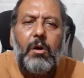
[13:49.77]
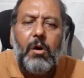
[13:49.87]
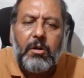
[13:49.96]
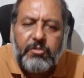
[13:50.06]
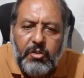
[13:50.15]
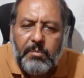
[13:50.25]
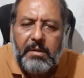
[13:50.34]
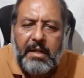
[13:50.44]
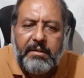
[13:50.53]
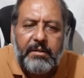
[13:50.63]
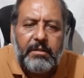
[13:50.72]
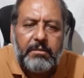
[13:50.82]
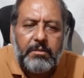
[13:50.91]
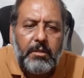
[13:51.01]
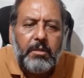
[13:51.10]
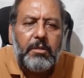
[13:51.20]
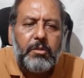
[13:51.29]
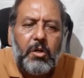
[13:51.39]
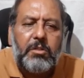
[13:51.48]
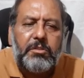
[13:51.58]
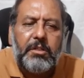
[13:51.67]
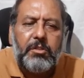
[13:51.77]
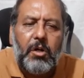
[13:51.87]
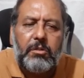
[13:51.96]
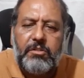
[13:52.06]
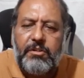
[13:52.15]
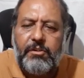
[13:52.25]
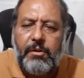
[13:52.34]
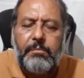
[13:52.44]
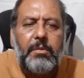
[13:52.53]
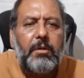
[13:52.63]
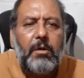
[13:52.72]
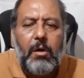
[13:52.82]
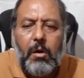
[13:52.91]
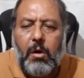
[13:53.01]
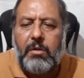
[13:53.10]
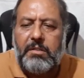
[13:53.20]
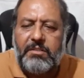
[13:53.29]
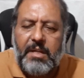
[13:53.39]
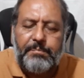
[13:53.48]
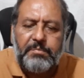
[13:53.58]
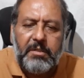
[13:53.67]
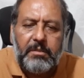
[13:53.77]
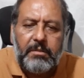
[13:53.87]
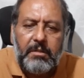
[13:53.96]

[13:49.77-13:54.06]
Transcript: osteomyelitis, toxic shock syndrome, or the sepsis.